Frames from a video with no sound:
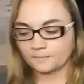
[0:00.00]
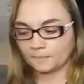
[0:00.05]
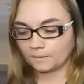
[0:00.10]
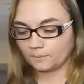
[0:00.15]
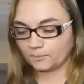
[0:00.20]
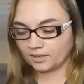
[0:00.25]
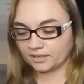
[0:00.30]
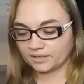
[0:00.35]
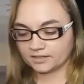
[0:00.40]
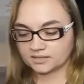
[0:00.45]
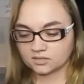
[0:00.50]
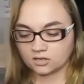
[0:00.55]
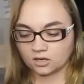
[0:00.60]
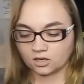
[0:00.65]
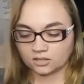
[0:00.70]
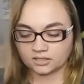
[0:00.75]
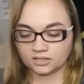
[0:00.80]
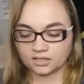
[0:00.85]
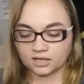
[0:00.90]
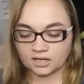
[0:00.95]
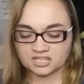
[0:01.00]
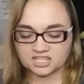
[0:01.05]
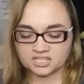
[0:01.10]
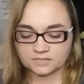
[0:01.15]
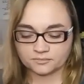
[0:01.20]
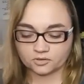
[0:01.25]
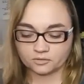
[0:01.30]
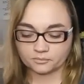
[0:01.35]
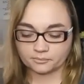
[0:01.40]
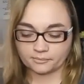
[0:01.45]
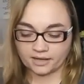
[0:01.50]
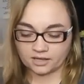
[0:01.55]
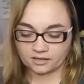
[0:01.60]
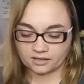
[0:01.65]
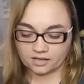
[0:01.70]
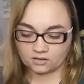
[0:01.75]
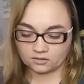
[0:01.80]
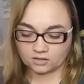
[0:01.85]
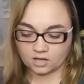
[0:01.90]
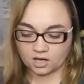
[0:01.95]
But it's called a customer mail
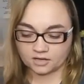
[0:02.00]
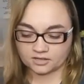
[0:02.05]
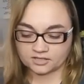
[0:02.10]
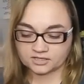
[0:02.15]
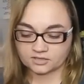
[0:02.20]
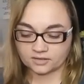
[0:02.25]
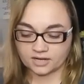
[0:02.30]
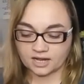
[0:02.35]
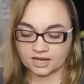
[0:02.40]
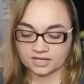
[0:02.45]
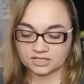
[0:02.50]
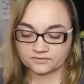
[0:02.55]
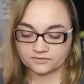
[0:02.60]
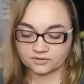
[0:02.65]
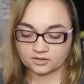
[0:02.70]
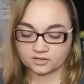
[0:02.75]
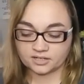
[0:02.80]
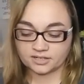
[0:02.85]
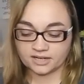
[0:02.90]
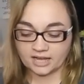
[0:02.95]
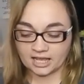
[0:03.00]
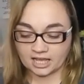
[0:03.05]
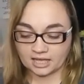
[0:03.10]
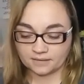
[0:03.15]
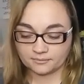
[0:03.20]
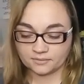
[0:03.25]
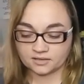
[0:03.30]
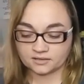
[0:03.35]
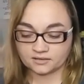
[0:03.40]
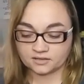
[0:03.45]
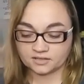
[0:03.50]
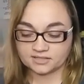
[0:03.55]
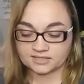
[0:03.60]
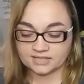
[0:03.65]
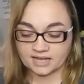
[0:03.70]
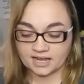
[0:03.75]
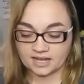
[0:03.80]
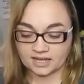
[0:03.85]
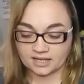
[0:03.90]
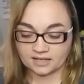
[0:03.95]
out log. So it asks for their name, their
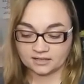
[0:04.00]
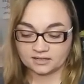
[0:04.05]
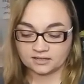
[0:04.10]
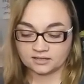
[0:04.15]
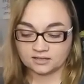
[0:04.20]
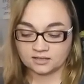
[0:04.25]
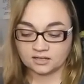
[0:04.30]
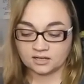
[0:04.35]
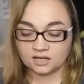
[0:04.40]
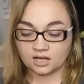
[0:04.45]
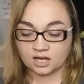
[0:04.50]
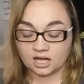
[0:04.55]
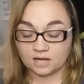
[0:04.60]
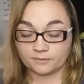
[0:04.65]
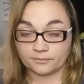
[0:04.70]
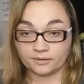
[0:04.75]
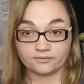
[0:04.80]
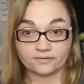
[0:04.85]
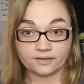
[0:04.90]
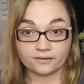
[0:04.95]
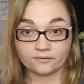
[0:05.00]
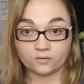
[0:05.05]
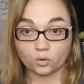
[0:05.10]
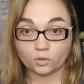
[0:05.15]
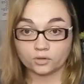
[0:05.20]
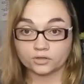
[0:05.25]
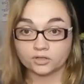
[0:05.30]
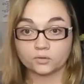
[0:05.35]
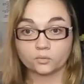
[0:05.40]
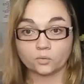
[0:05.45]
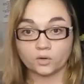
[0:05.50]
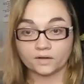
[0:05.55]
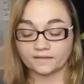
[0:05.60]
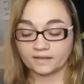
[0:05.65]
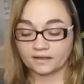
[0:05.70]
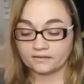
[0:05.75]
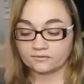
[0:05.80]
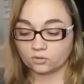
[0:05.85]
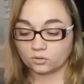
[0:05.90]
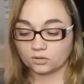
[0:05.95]
date, if they've ordered, what
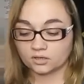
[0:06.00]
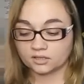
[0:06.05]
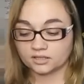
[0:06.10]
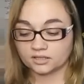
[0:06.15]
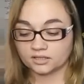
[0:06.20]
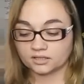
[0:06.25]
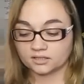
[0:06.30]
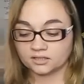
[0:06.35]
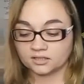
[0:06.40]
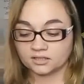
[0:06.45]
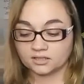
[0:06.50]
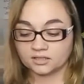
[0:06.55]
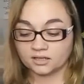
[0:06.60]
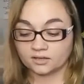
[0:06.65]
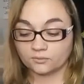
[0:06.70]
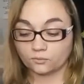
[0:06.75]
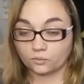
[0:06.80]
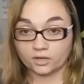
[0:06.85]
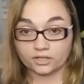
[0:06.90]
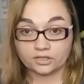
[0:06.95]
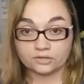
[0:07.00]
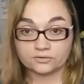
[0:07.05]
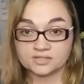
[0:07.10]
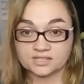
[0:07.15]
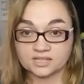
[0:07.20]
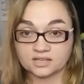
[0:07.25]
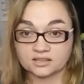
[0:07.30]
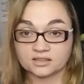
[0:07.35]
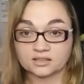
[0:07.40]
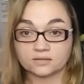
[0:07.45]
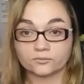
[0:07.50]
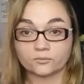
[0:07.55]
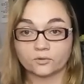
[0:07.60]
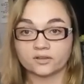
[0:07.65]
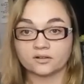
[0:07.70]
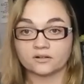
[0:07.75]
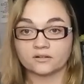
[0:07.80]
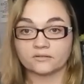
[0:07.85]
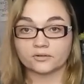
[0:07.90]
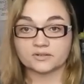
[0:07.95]
they've ordered, what you sent them,
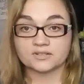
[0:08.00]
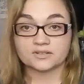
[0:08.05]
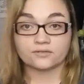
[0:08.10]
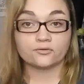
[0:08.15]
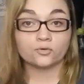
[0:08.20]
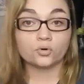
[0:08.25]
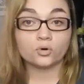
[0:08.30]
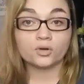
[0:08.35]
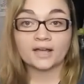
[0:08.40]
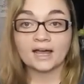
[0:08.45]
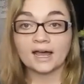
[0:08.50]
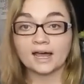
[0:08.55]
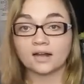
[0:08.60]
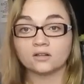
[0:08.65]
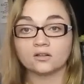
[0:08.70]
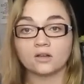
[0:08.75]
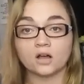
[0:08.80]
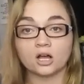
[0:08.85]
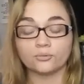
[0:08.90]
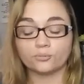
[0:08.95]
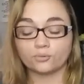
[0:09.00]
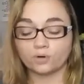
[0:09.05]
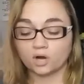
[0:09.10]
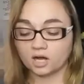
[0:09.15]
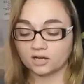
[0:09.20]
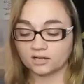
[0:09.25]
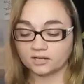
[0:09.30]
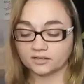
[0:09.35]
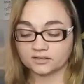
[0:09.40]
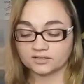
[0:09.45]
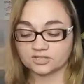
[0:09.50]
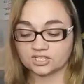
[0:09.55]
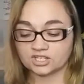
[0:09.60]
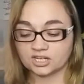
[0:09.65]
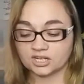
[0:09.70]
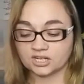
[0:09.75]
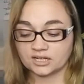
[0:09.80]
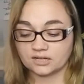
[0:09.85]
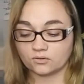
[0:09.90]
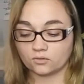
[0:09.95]
whether it was a full catalog product
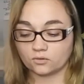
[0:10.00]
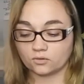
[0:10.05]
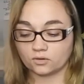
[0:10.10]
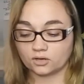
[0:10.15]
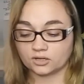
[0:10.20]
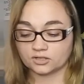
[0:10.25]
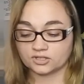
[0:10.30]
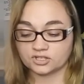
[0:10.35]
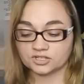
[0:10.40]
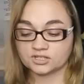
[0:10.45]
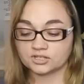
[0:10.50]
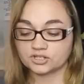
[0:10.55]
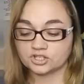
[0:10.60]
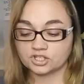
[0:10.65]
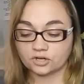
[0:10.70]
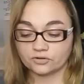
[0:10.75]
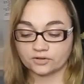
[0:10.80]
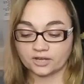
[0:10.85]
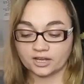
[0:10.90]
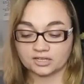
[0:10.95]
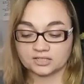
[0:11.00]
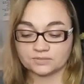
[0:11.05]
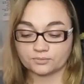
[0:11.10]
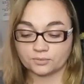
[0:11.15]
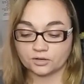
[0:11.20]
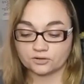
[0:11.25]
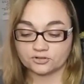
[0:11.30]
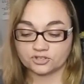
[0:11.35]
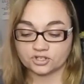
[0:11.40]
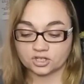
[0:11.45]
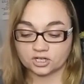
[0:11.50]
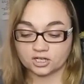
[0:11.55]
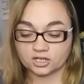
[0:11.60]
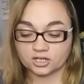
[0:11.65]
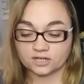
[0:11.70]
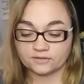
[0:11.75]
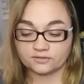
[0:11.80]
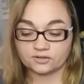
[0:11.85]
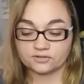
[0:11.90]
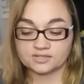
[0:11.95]
sheet or just a showcase
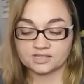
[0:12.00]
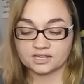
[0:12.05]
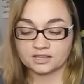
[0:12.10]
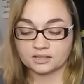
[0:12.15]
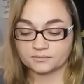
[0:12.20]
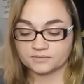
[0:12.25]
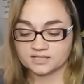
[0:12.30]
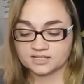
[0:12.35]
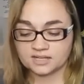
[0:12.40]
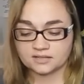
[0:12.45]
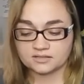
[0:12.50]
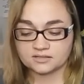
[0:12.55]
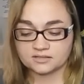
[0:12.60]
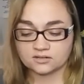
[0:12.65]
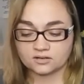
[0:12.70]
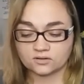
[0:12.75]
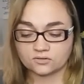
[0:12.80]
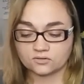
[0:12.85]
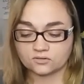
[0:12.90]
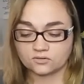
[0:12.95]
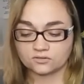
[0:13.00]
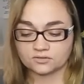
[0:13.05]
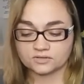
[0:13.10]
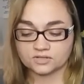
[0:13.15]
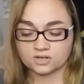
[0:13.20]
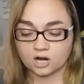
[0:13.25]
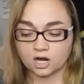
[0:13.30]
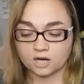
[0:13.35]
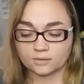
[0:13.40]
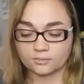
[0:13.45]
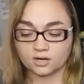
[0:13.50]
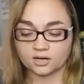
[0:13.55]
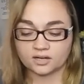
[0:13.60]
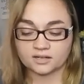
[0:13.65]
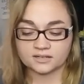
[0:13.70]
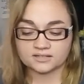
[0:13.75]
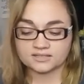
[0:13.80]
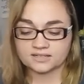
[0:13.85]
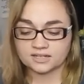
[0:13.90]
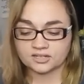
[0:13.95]
brochure, if you sent them scent circles, car bar,
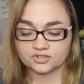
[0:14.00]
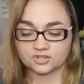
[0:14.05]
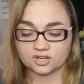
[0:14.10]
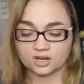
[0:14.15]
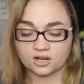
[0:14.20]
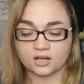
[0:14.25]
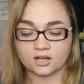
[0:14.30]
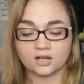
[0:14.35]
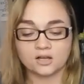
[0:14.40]
etc.,